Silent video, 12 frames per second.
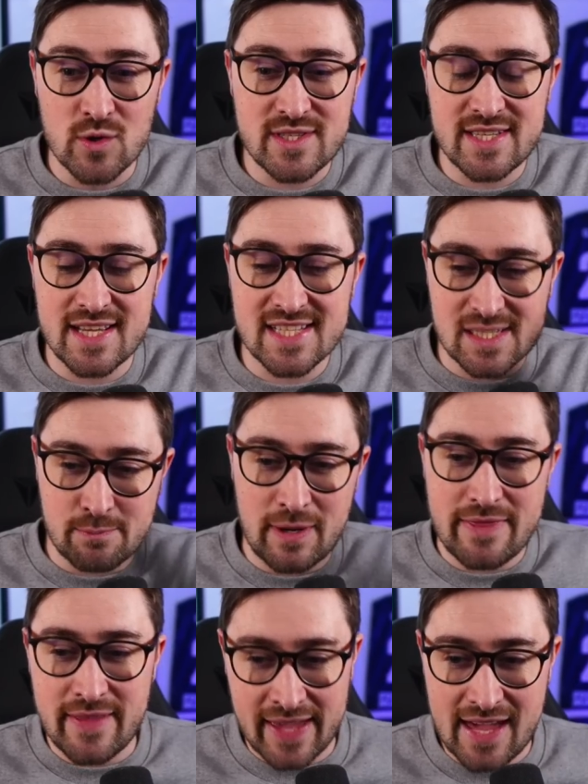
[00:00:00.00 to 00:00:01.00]
see us split
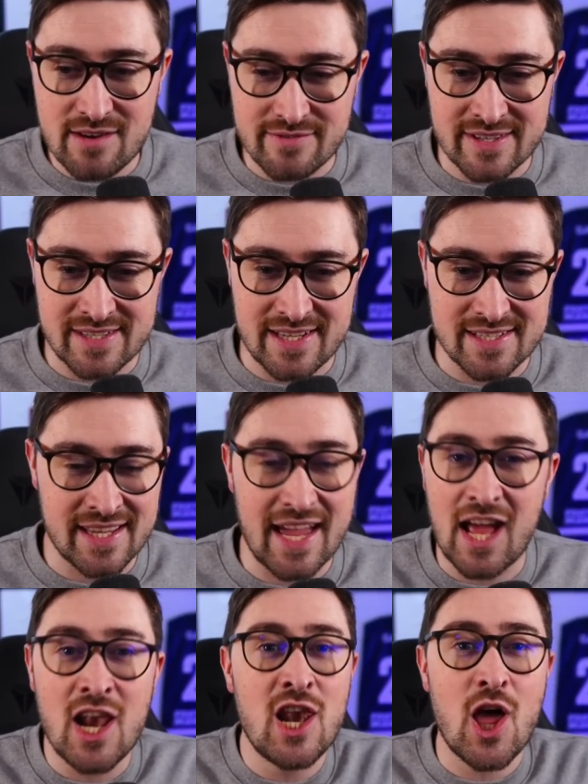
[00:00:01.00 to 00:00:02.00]
the gate receipts and get a
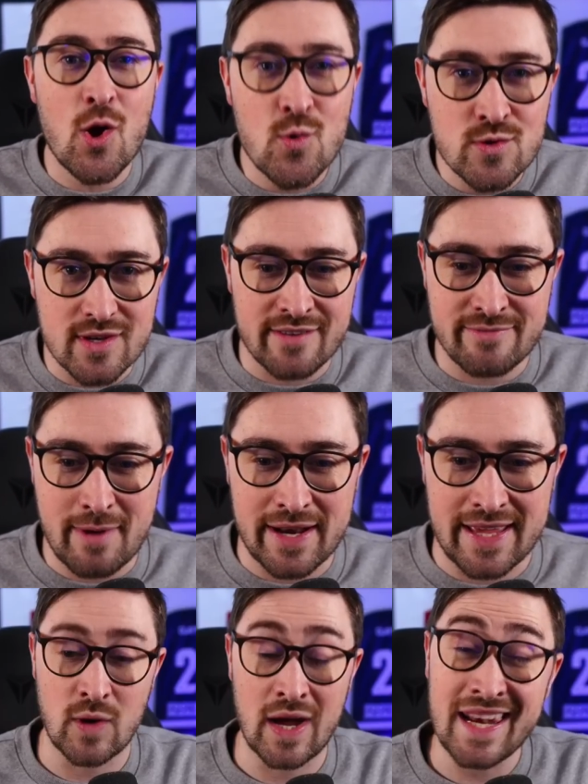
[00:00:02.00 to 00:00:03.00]
load of
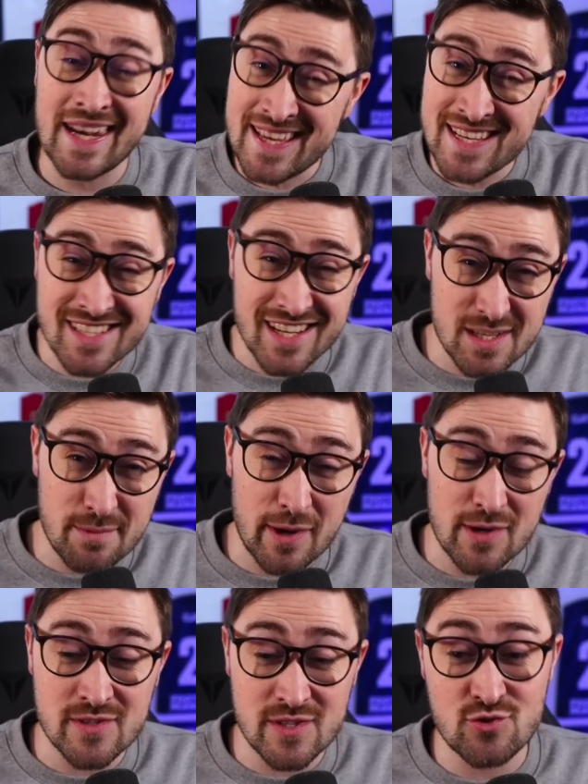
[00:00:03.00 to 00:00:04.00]
money. At least I
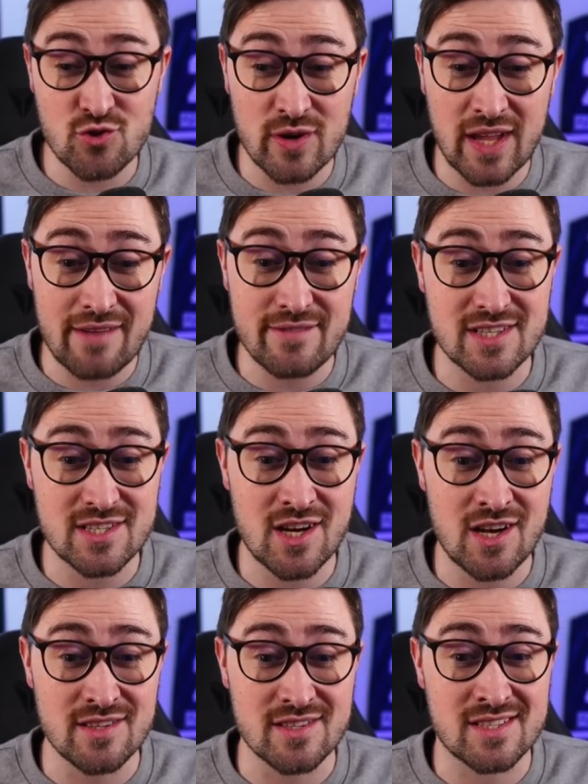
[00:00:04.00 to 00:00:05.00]
suppose the draw gave us a
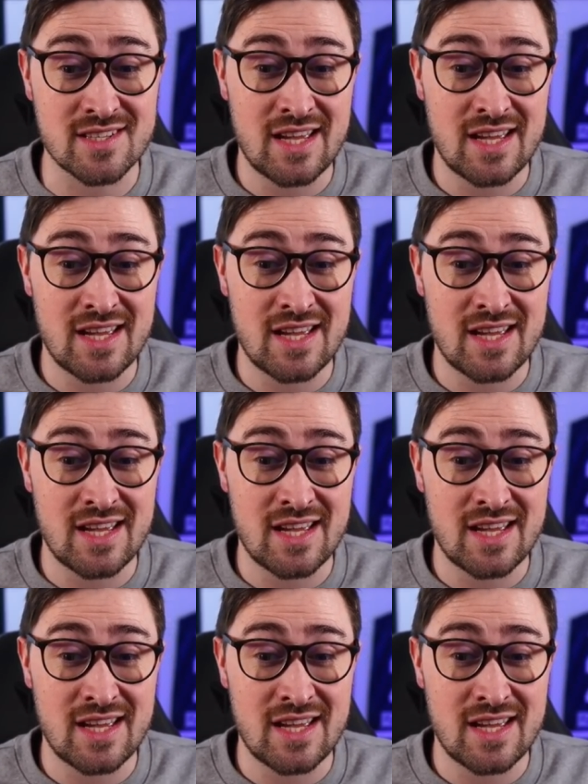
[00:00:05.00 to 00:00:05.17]
chance